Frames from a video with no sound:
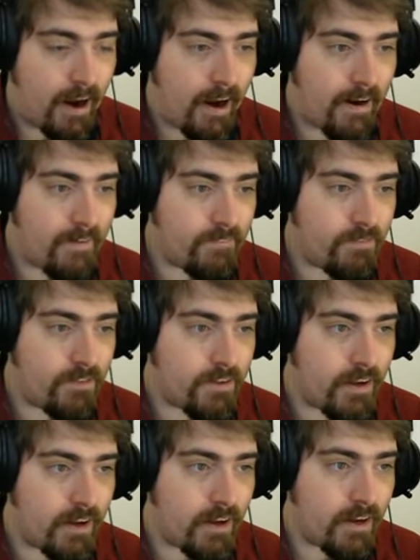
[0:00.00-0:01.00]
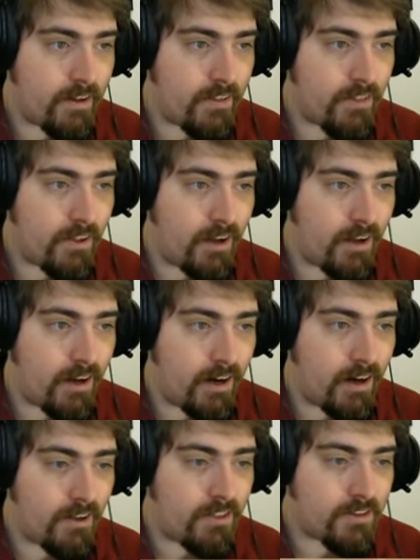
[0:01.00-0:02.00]
And
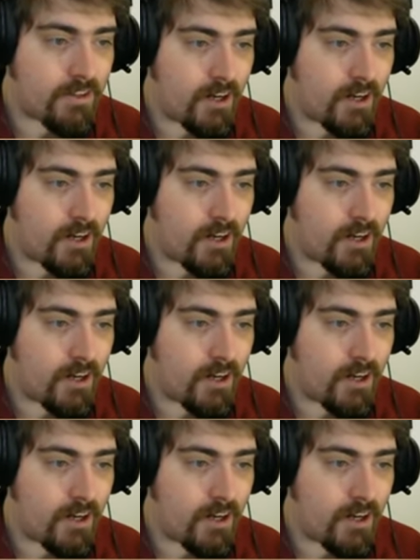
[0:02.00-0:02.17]
are these